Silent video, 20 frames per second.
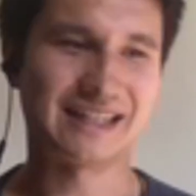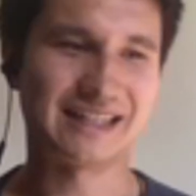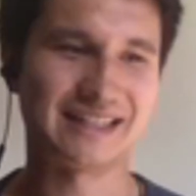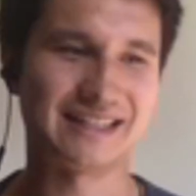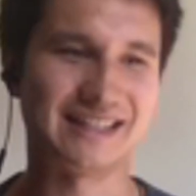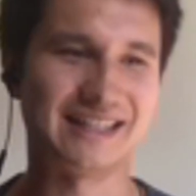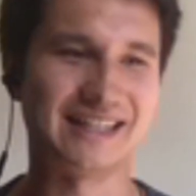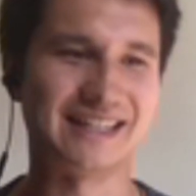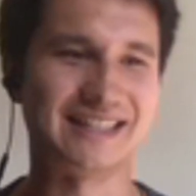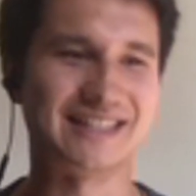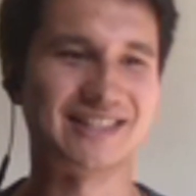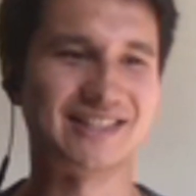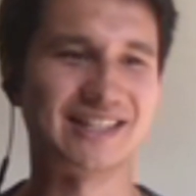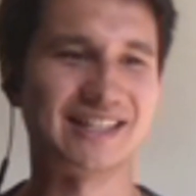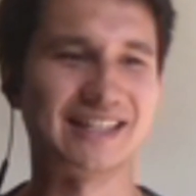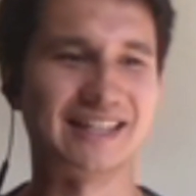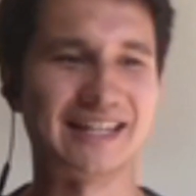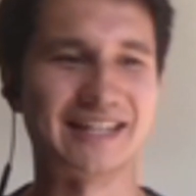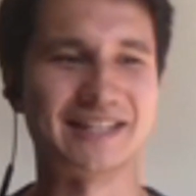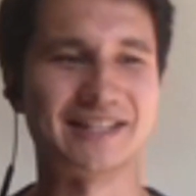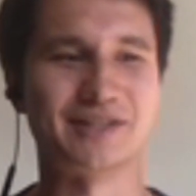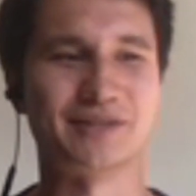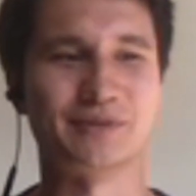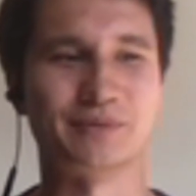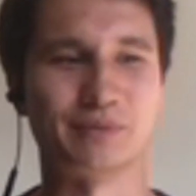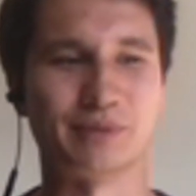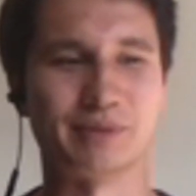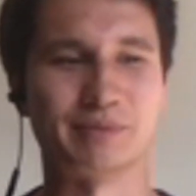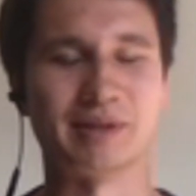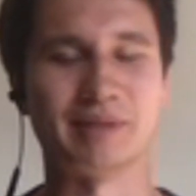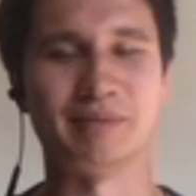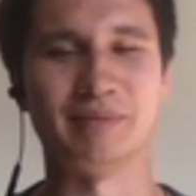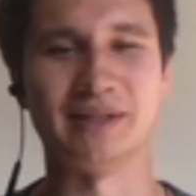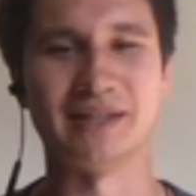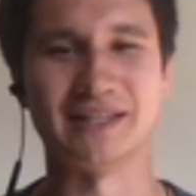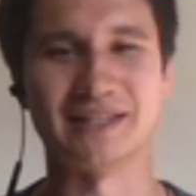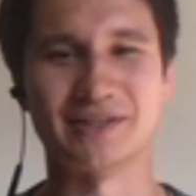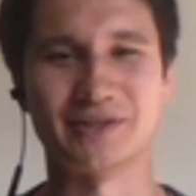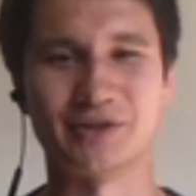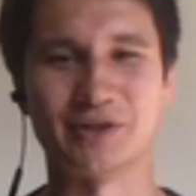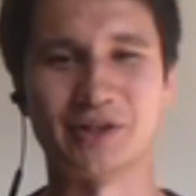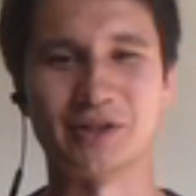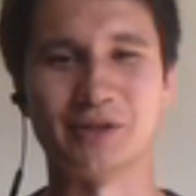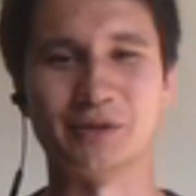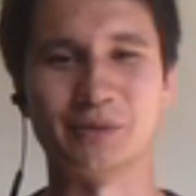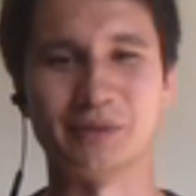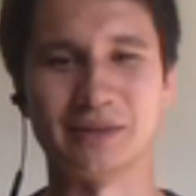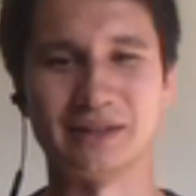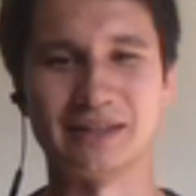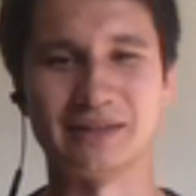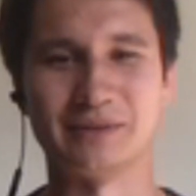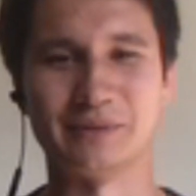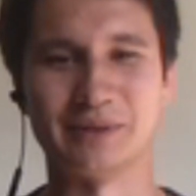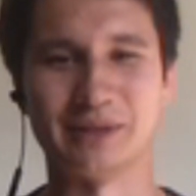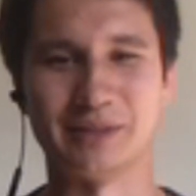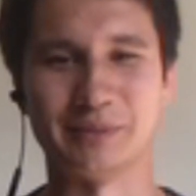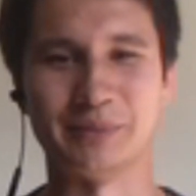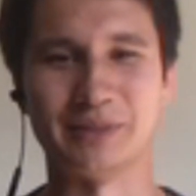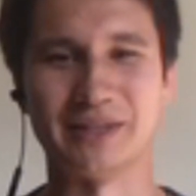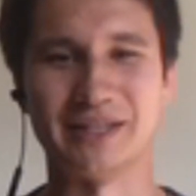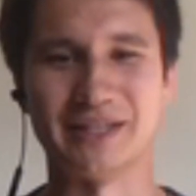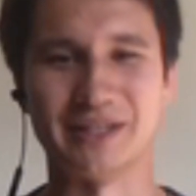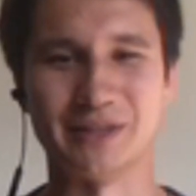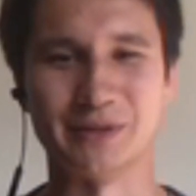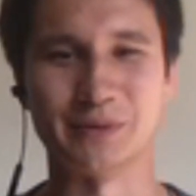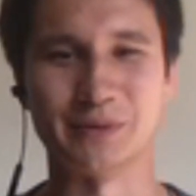I'd say that's where my biggest struggle with the major